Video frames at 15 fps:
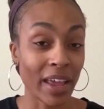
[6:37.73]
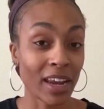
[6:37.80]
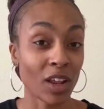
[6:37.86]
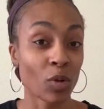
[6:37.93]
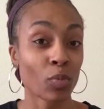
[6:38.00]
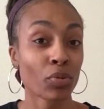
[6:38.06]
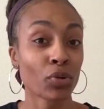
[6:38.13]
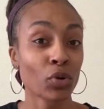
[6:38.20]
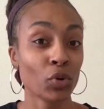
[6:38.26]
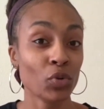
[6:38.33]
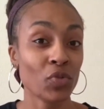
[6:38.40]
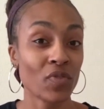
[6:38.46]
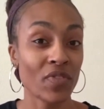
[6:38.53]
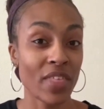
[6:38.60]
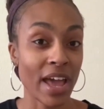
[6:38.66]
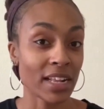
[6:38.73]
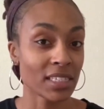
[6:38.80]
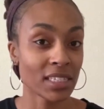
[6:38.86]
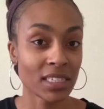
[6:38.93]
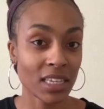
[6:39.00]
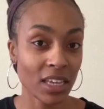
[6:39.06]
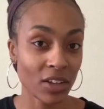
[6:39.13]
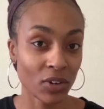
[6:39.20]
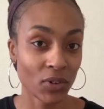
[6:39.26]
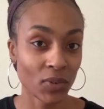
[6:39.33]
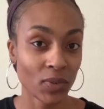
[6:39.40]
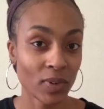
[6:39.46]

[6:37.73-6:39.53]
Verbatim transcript: and improve that skill.